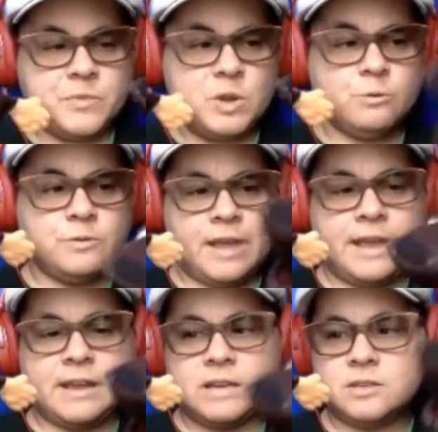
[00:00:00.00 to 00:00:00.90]
you
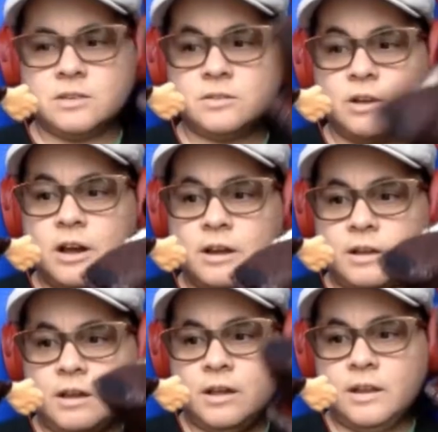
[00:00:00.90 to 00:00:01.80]
sang us a song,
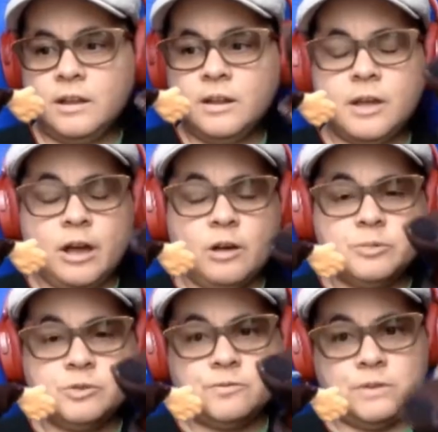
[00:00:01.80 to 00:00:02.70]
and it
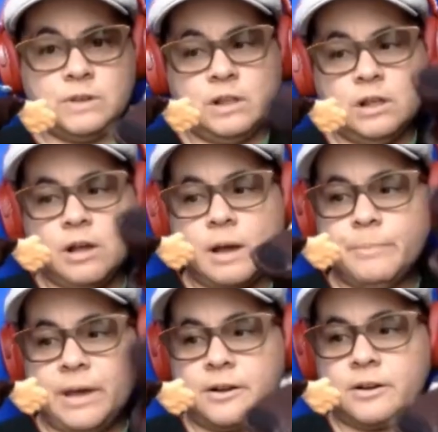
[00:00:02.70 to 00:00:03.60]
helped you feel a
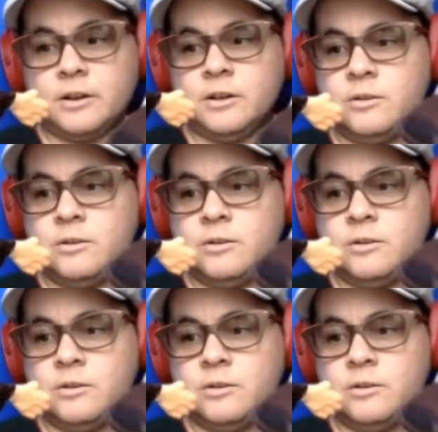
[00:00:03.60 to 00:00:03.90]
lot better.